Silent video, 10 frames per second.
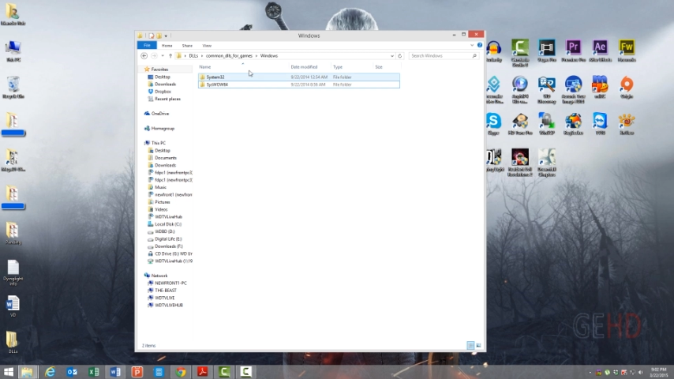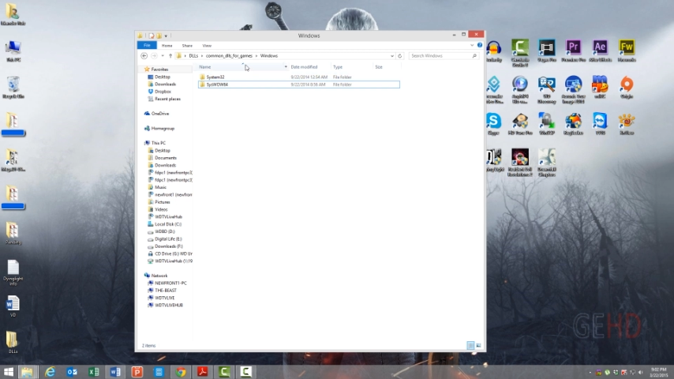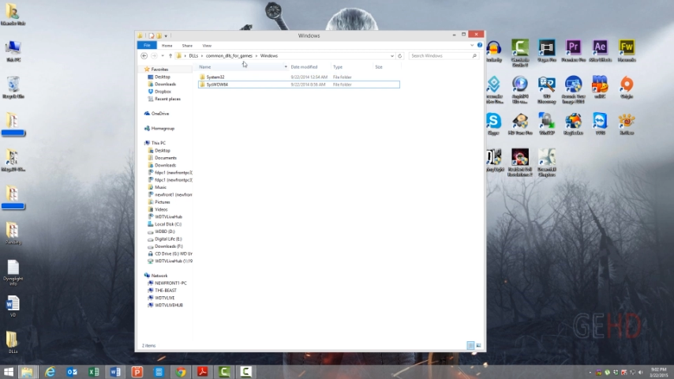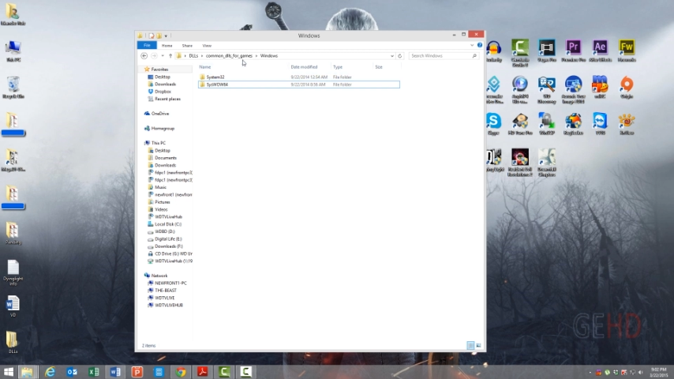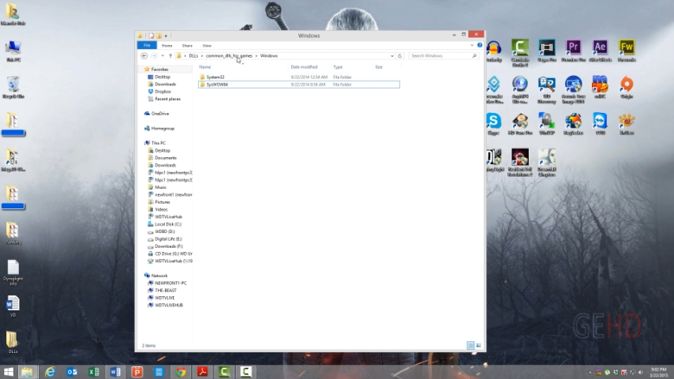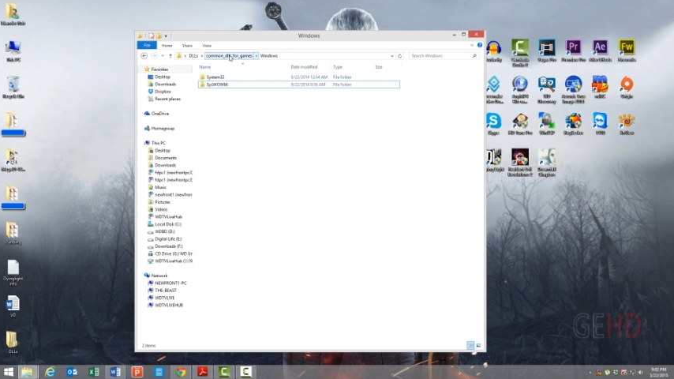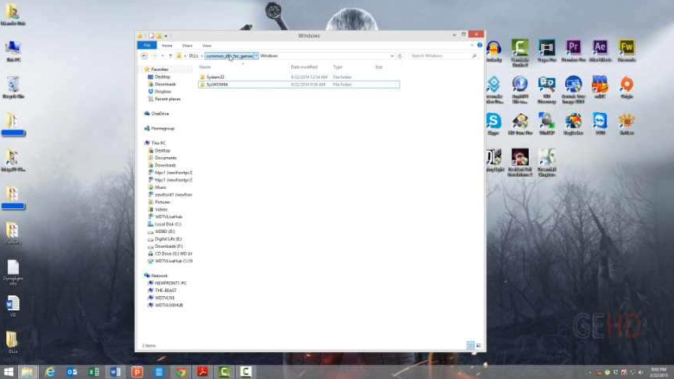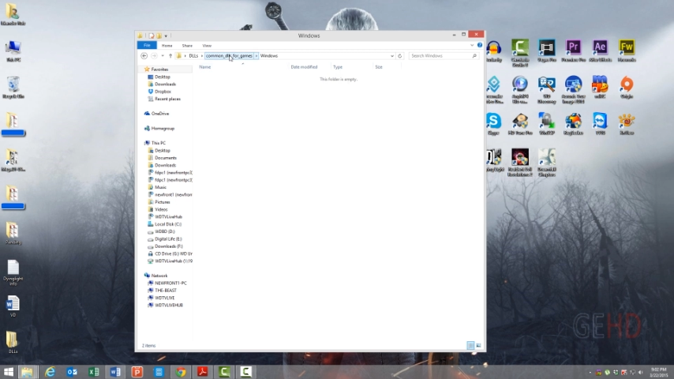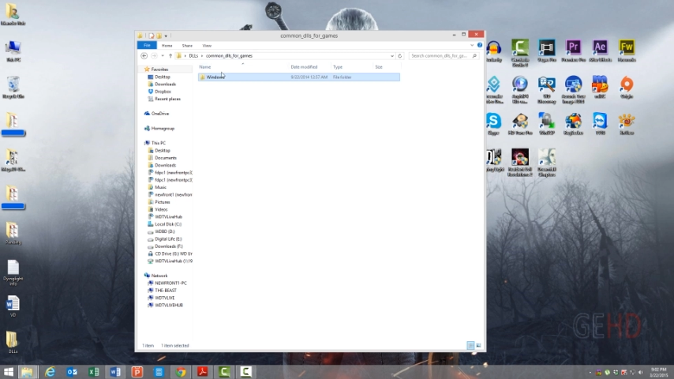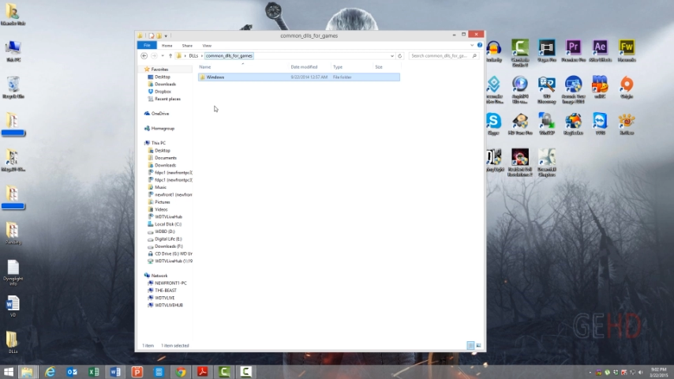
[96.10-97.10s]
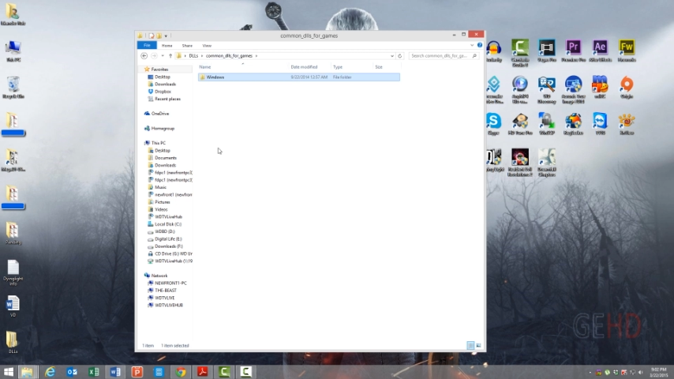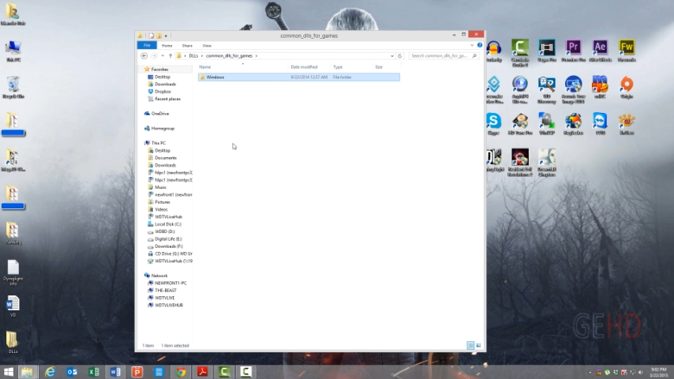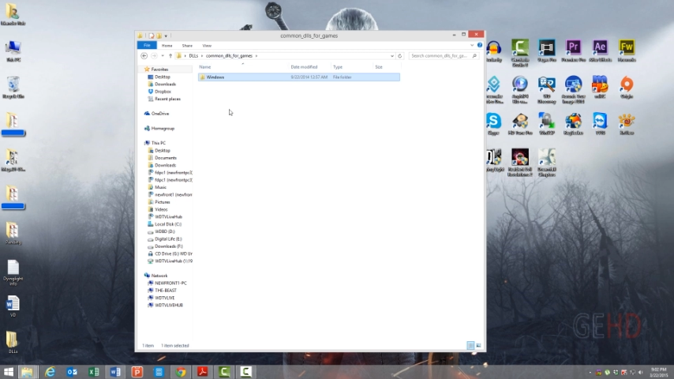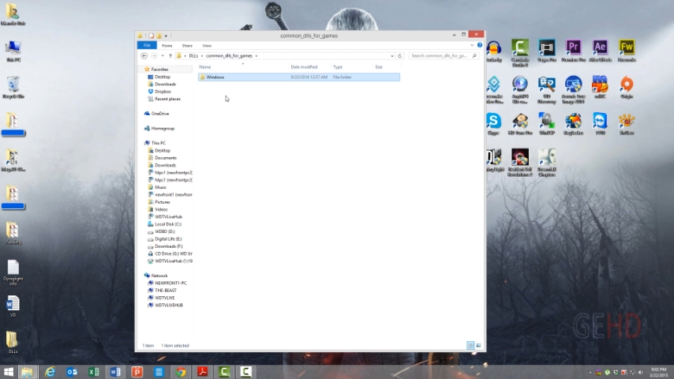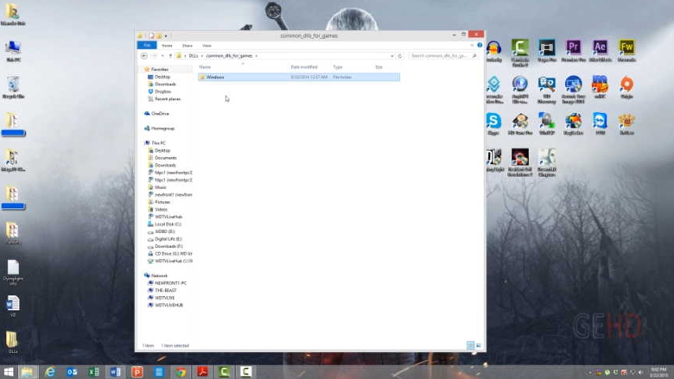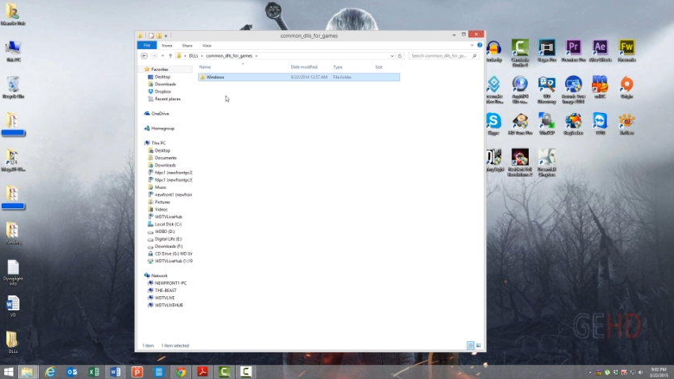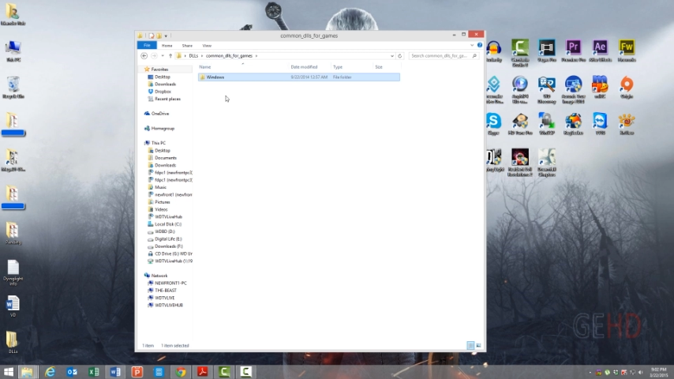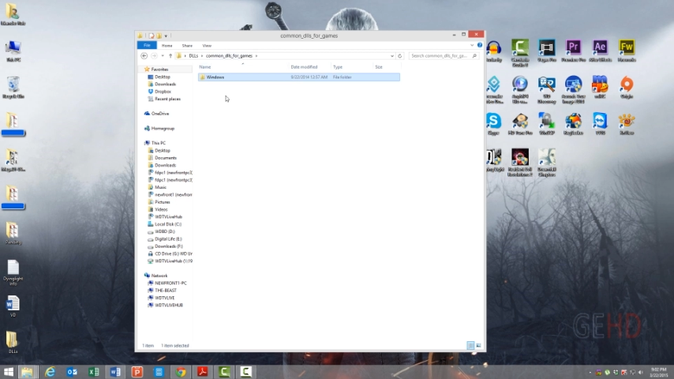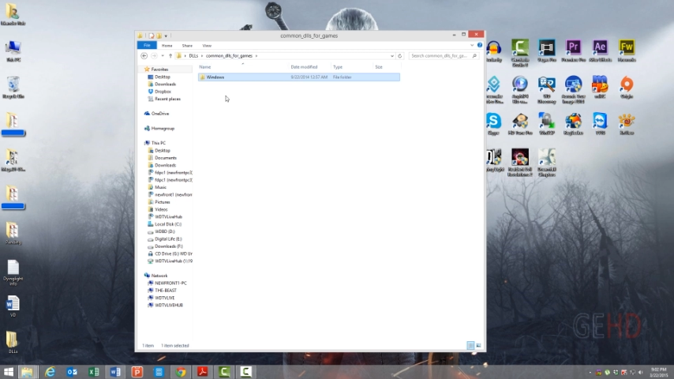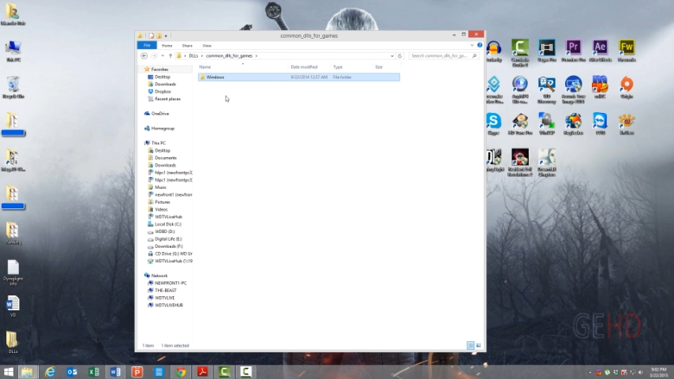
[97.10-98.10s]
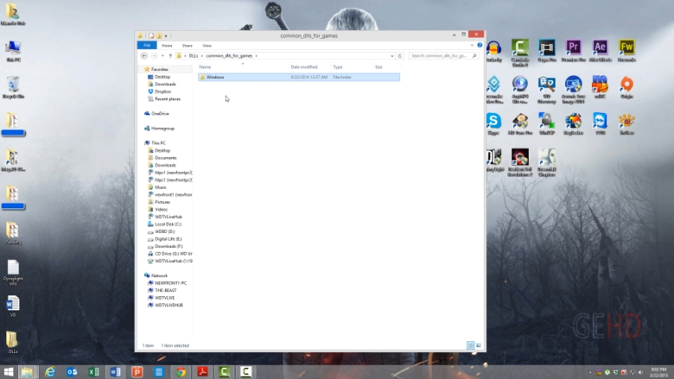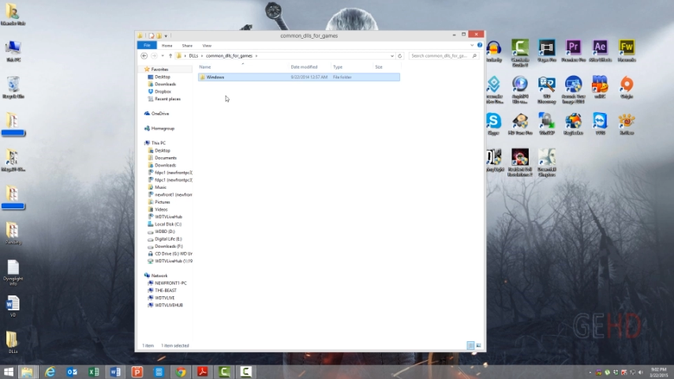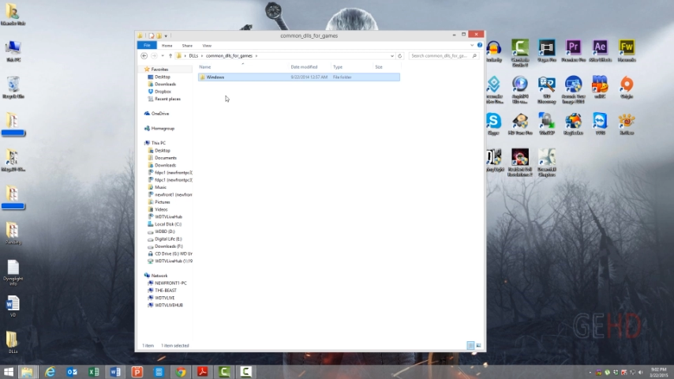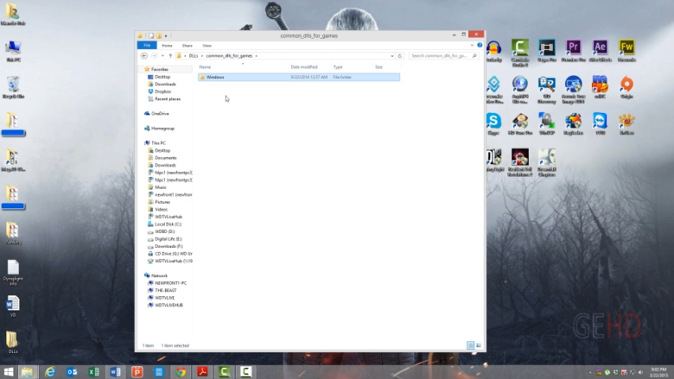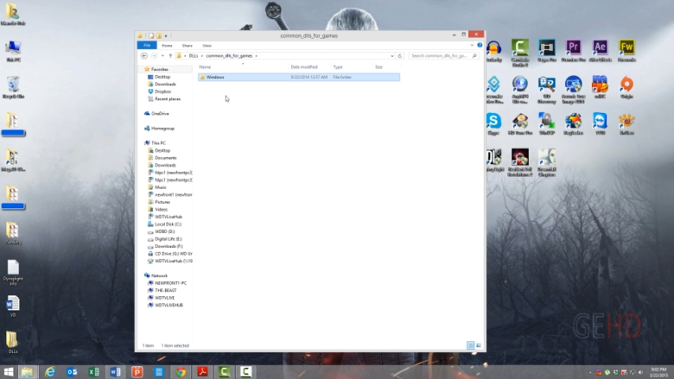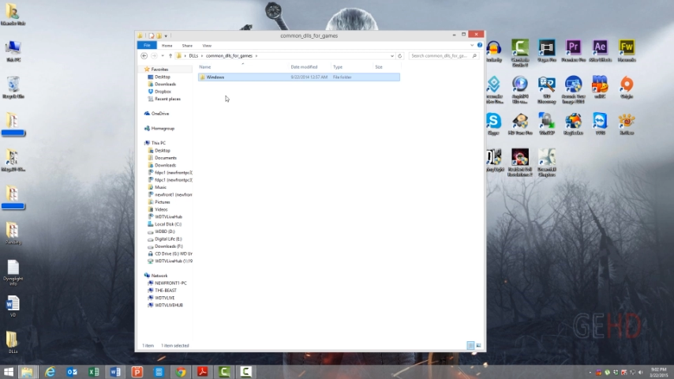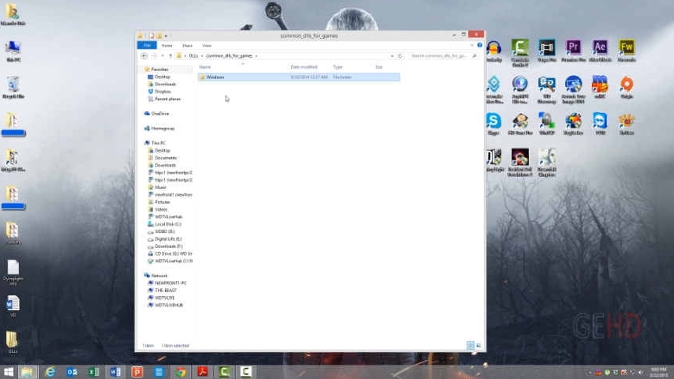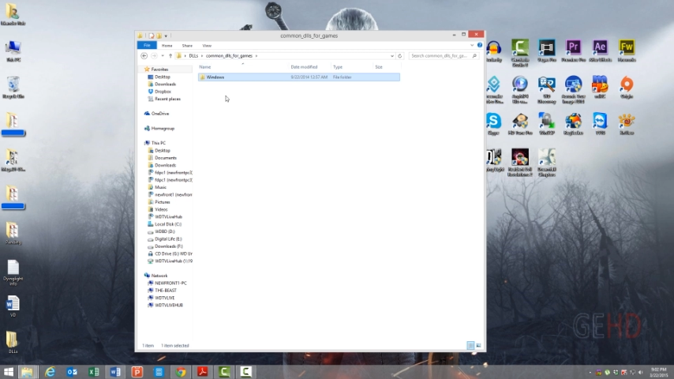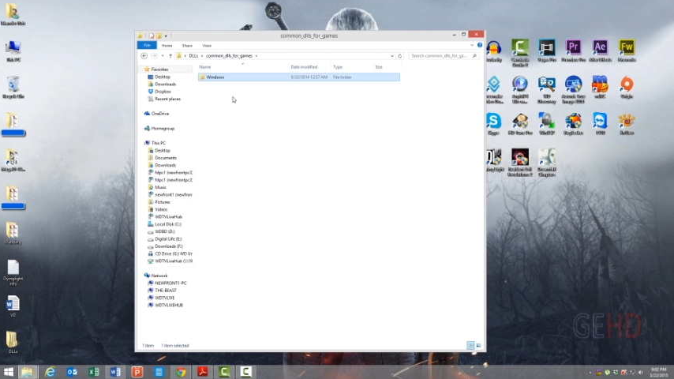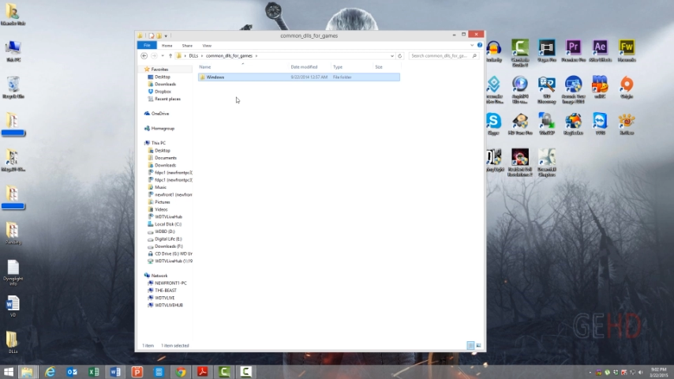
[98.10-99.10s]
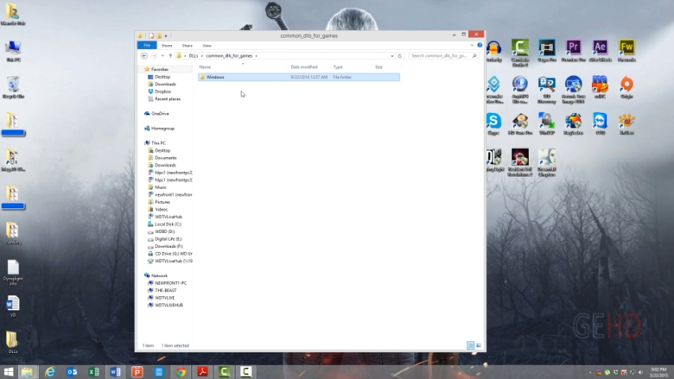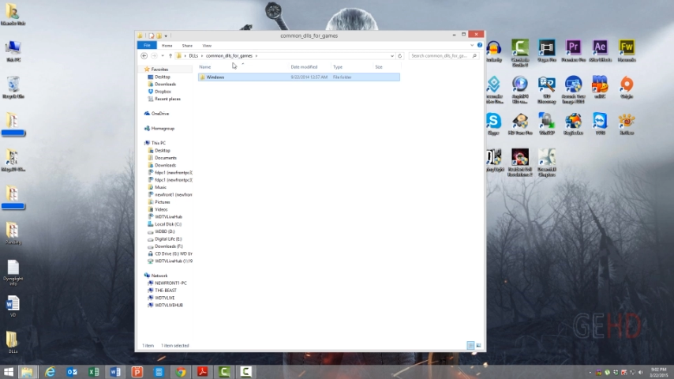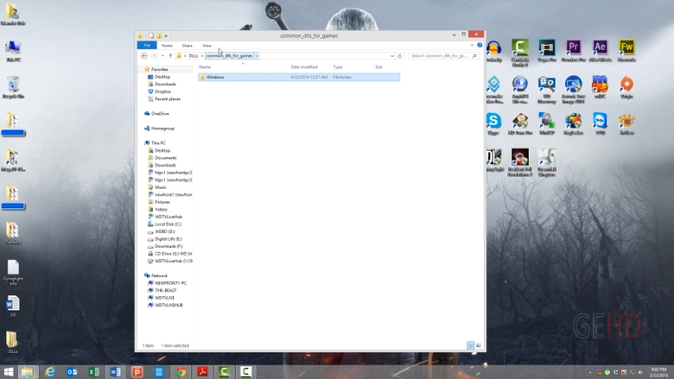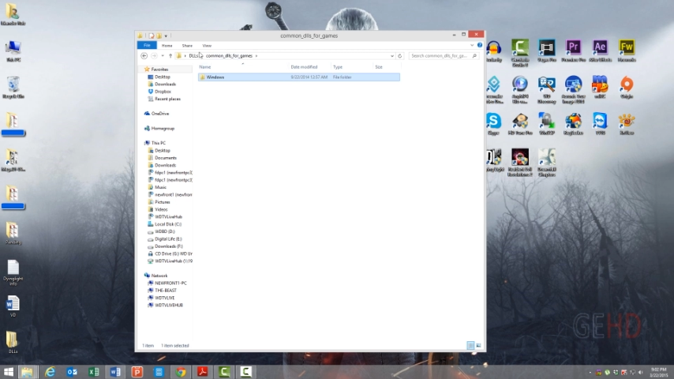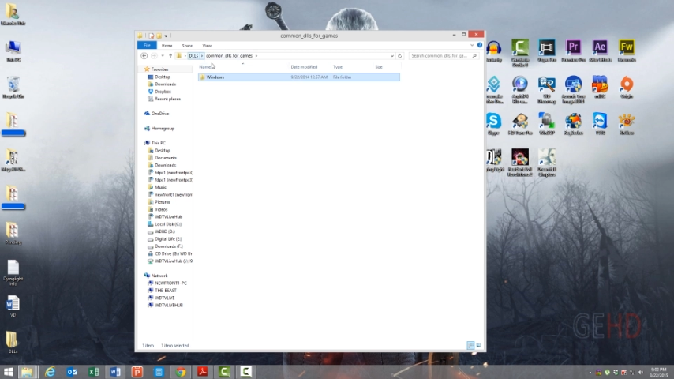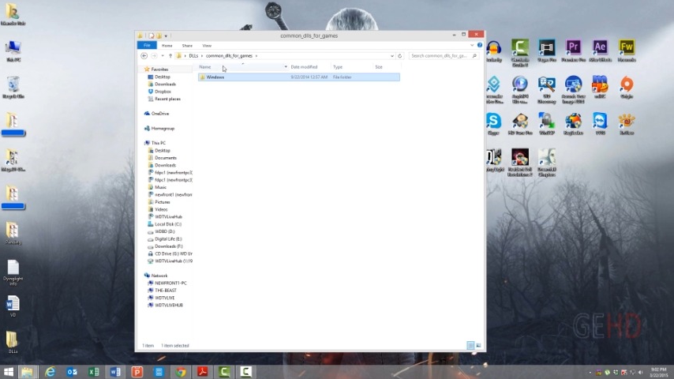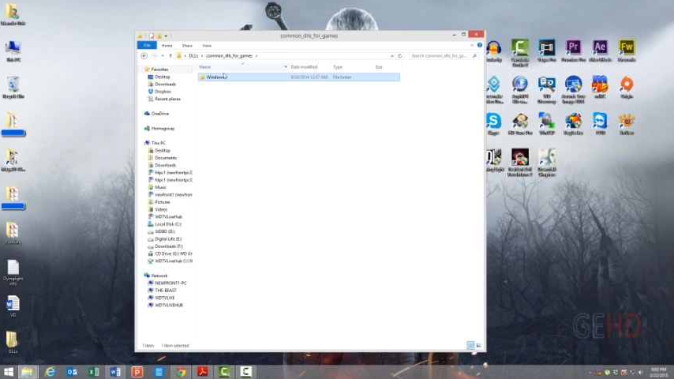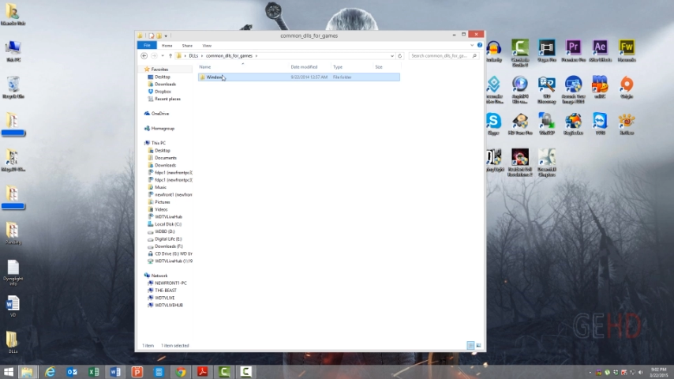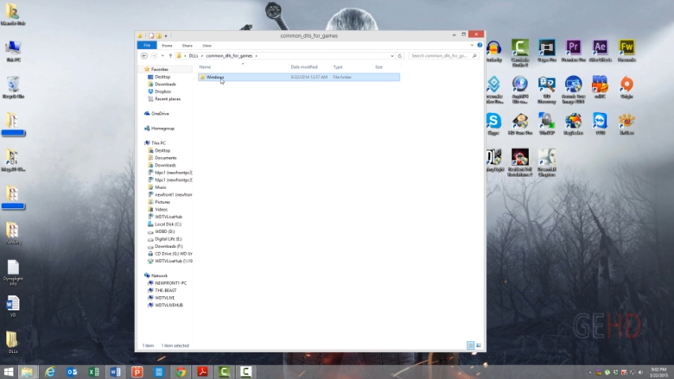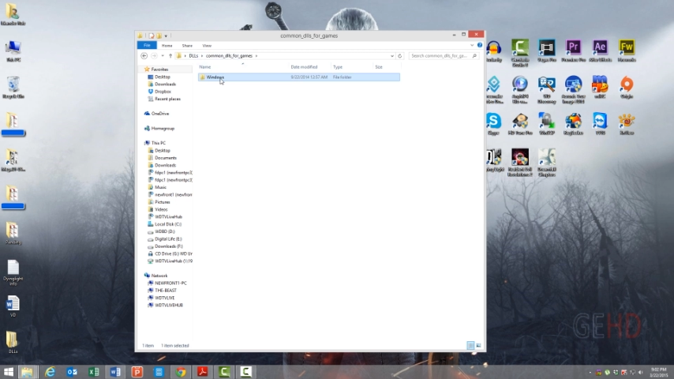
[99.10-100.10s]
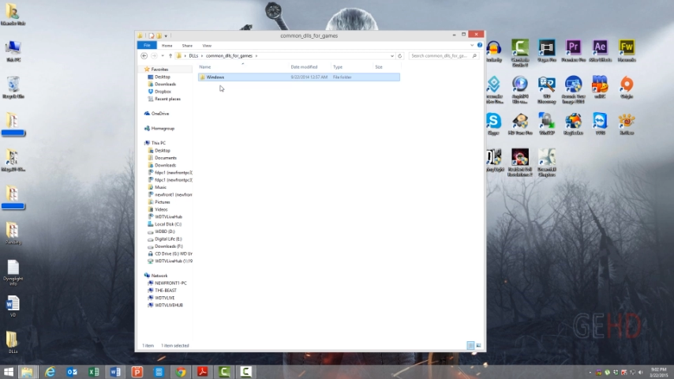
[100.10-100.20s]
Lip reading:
[unreadable: no face in view]